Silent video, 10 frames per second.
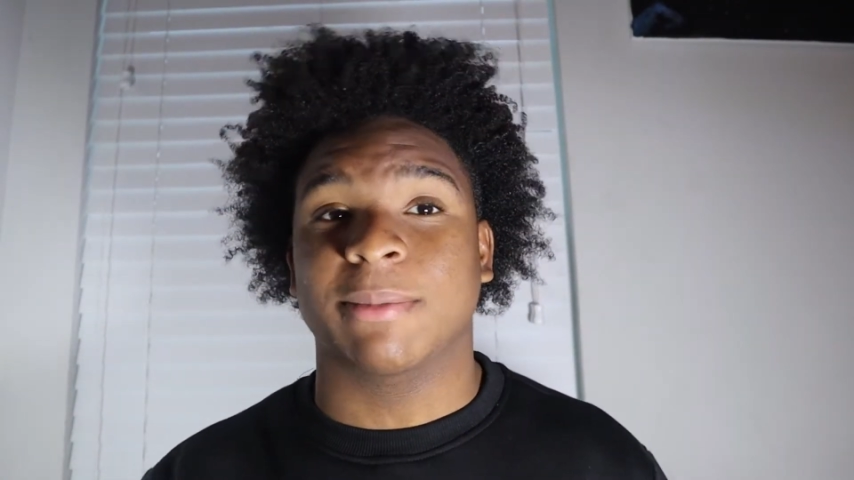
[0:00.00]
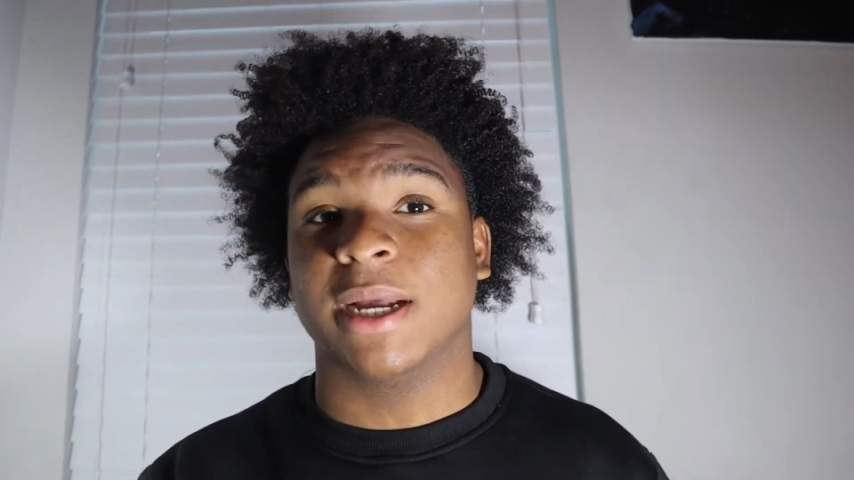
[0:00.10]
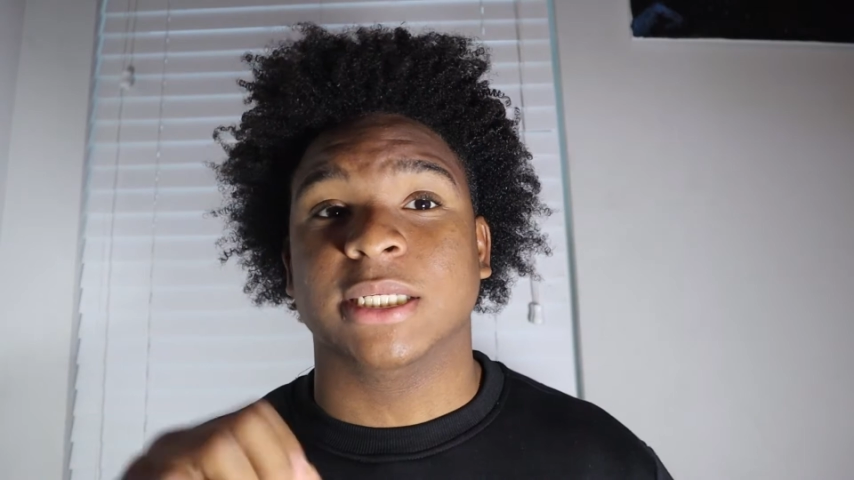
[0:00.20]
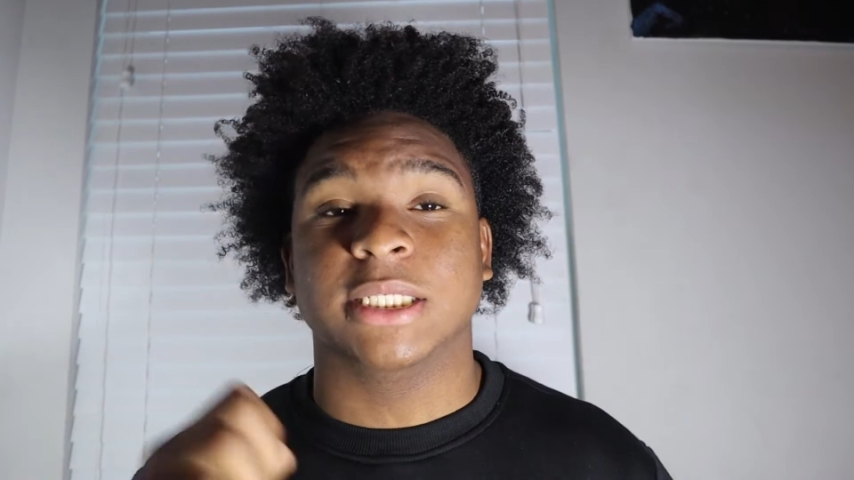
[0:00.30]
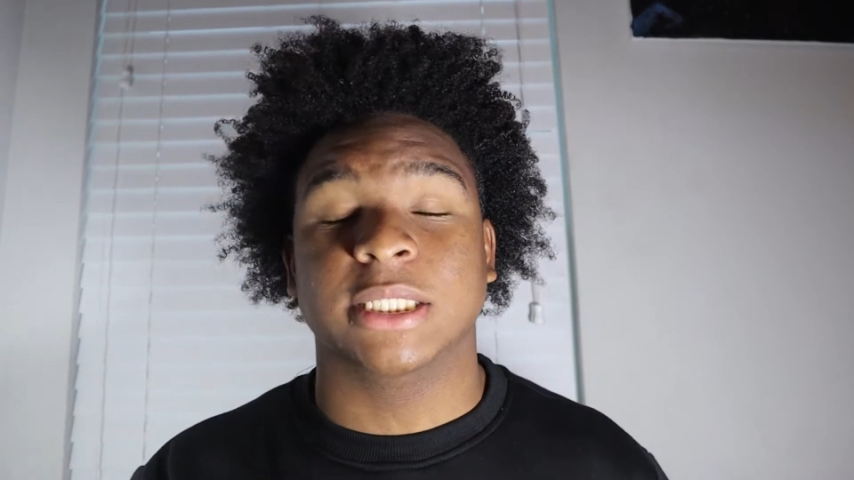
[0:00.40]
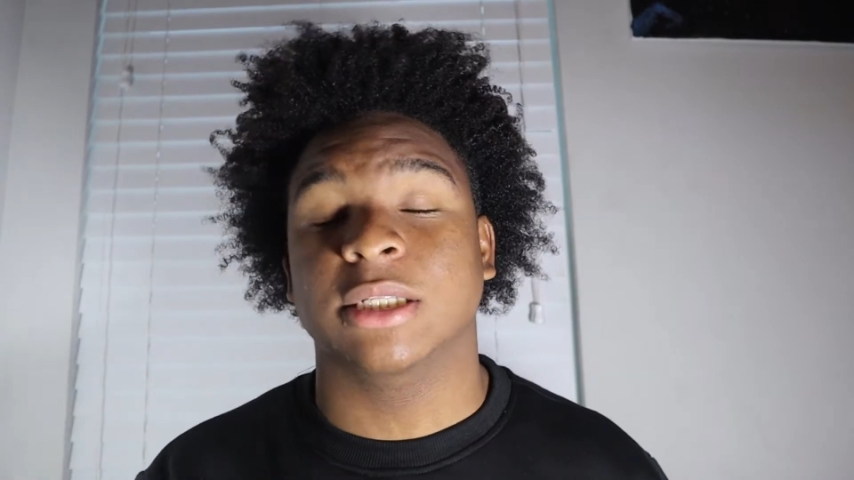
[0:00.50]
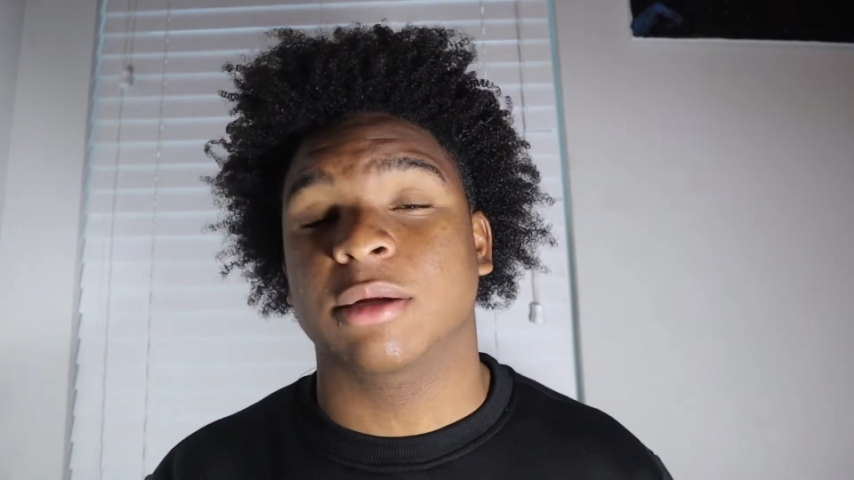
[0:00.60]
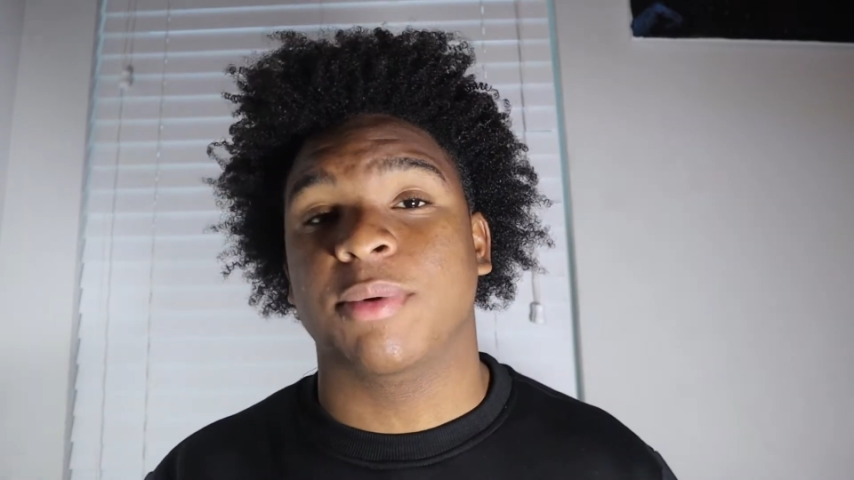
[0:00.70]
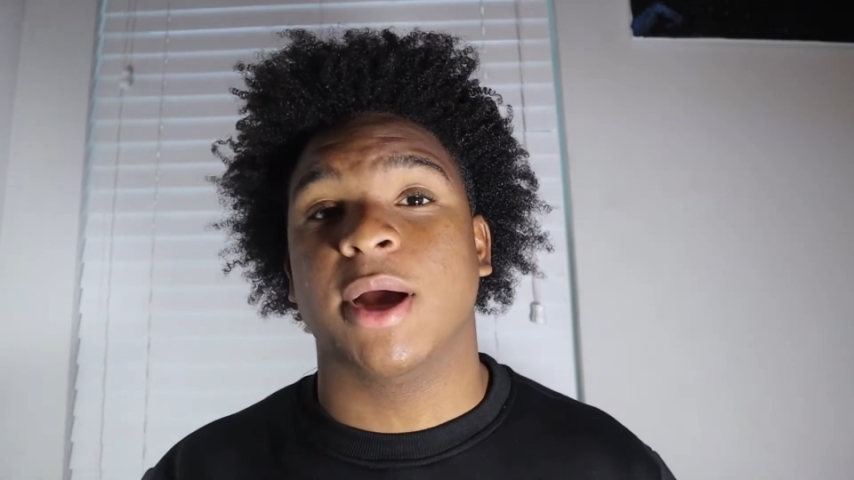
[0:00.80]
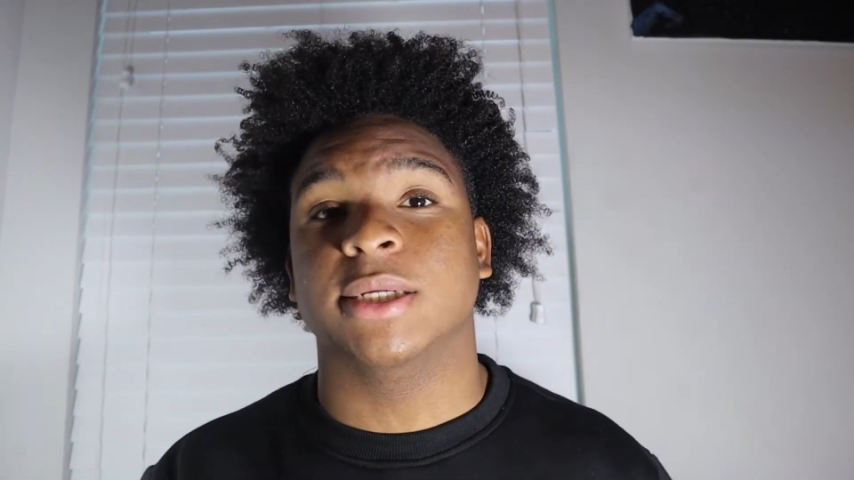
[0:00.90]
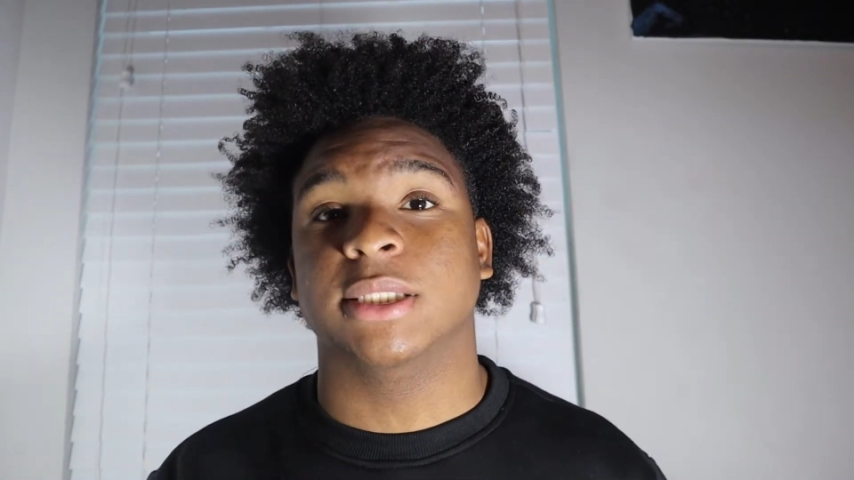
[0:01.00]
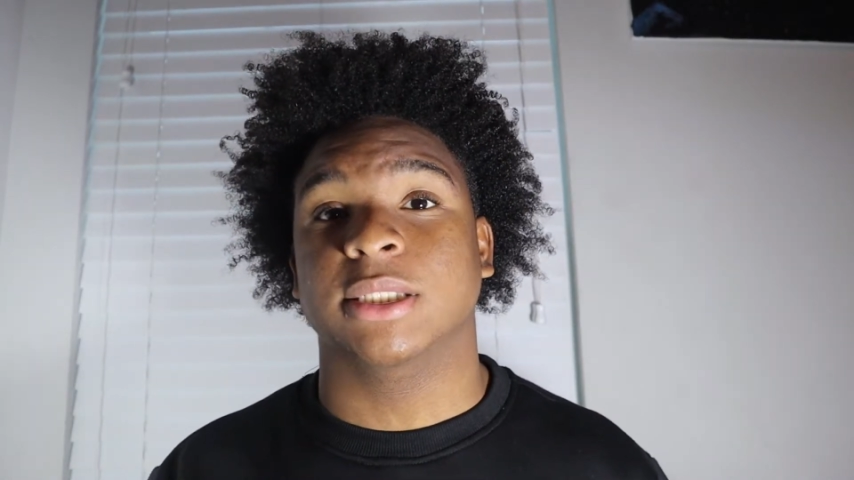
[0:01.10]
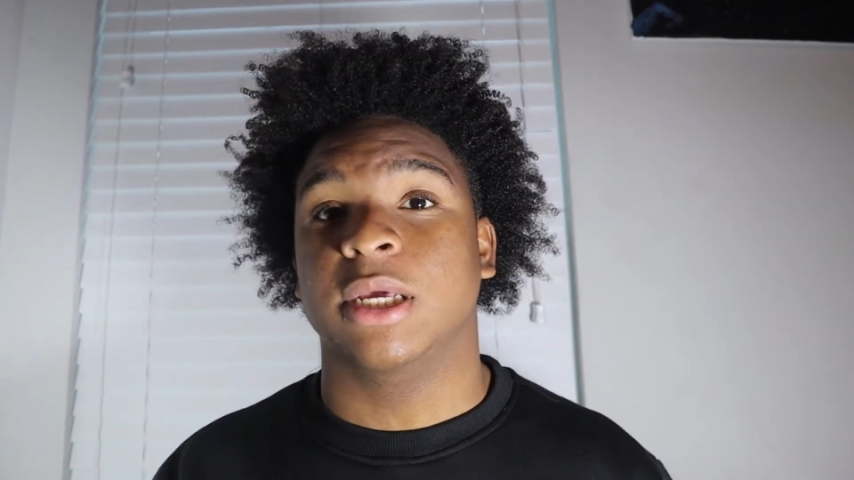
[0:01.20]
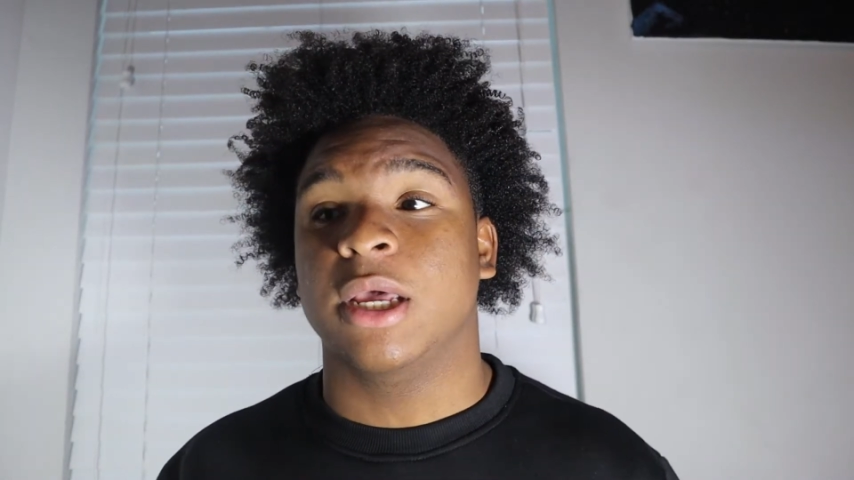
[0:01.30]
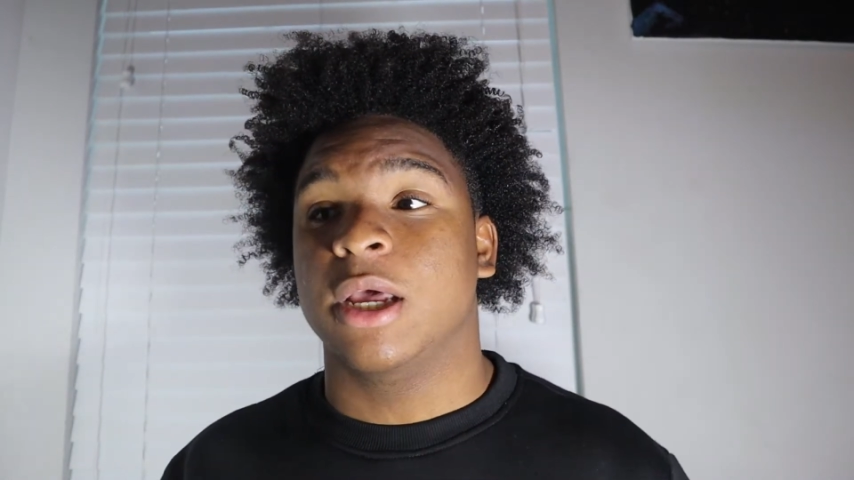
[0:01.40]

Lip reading: I'm actually still in the process